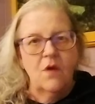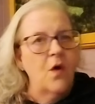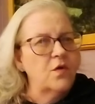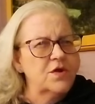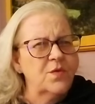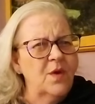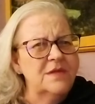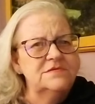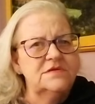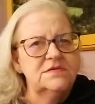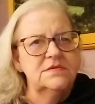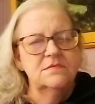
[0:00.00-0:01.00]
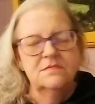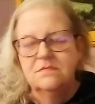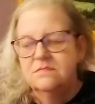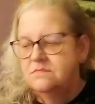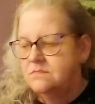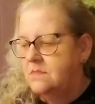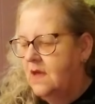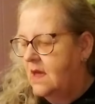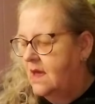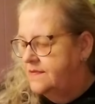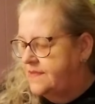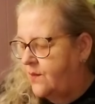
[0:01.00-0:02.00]
older ones
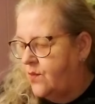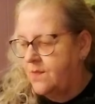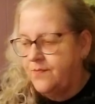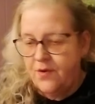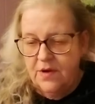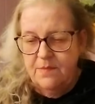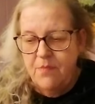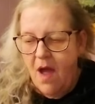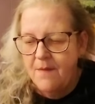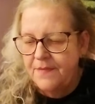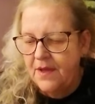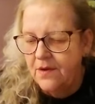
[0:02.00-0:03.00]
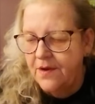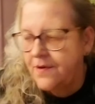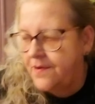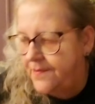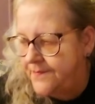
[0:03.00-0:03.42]
that were pretty popular.